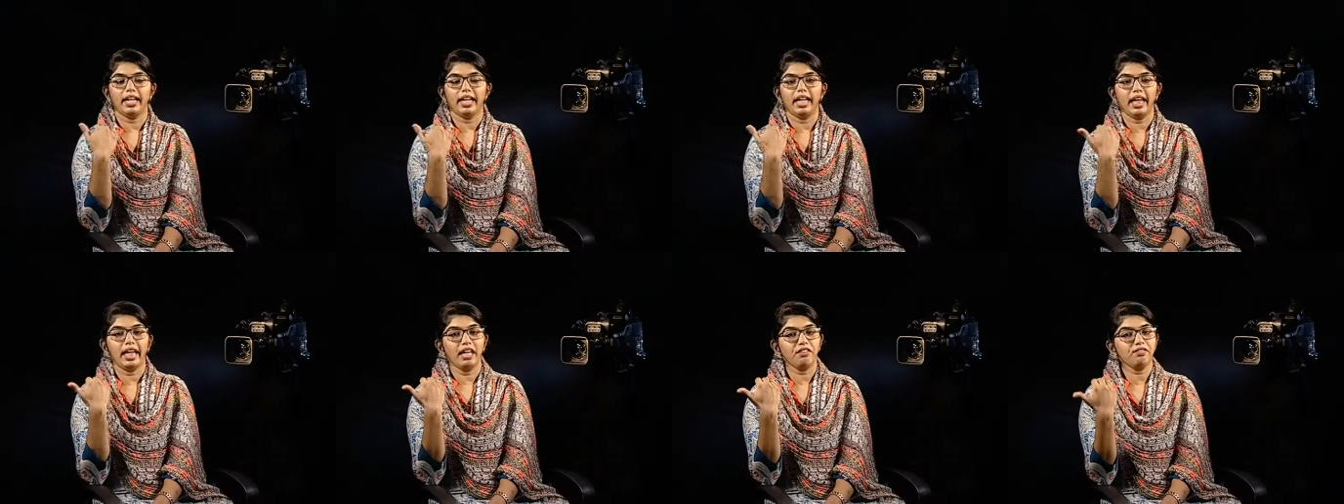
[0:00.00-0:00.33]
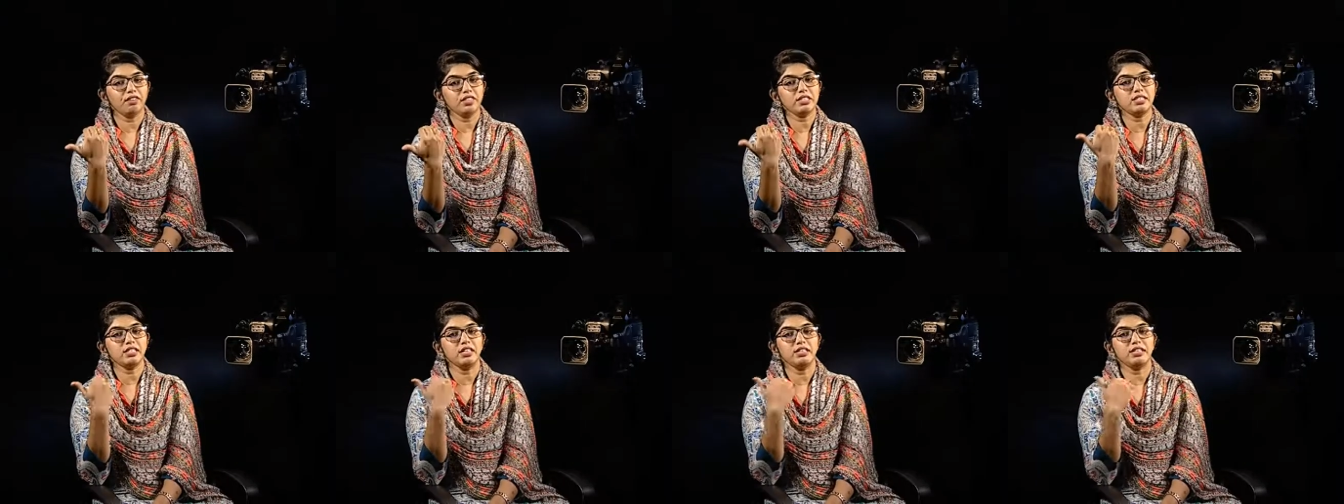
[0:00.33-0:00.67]

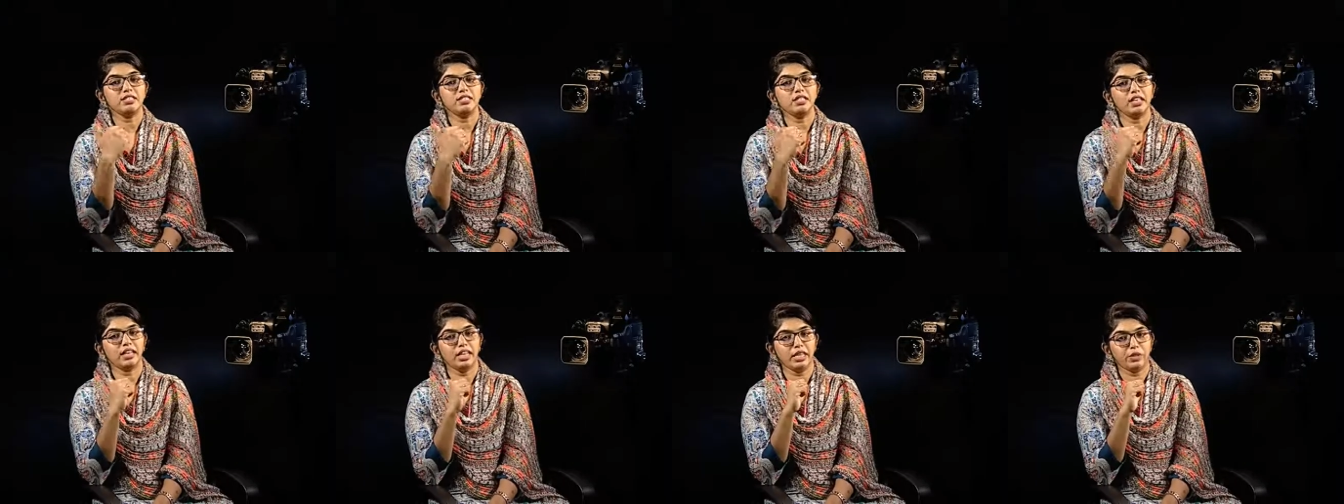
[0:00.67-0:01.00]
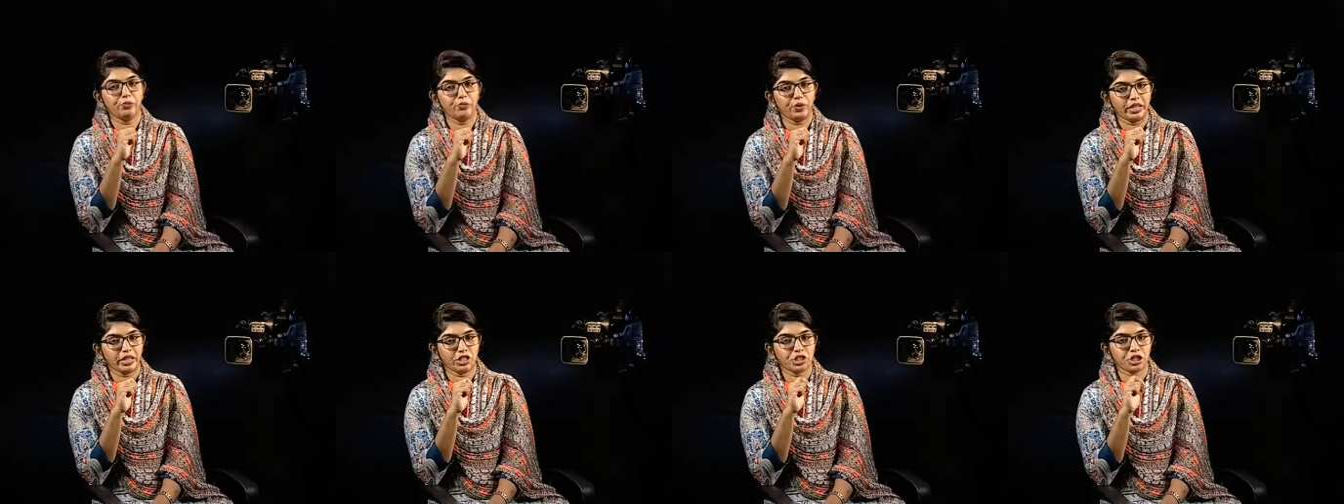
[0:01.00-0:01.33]
Ever since the
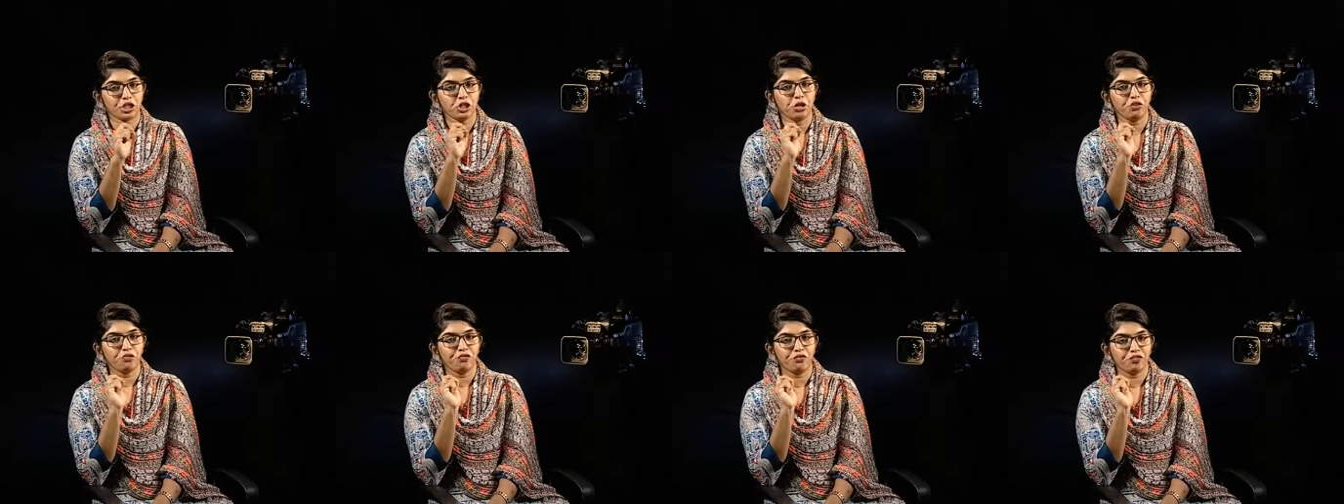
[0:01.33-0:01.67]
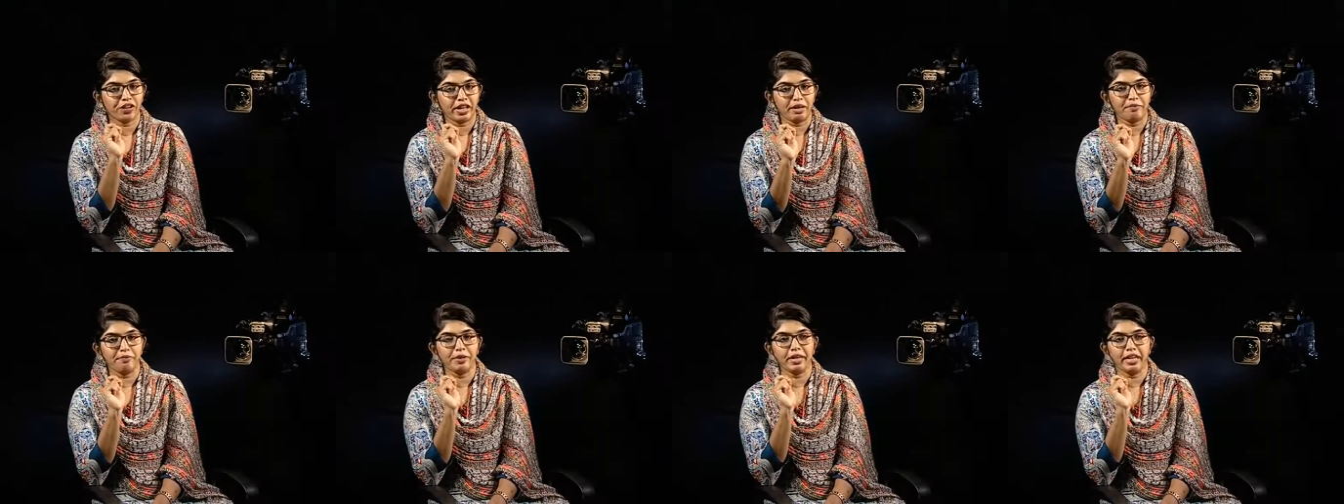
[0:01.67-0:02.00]
invention of web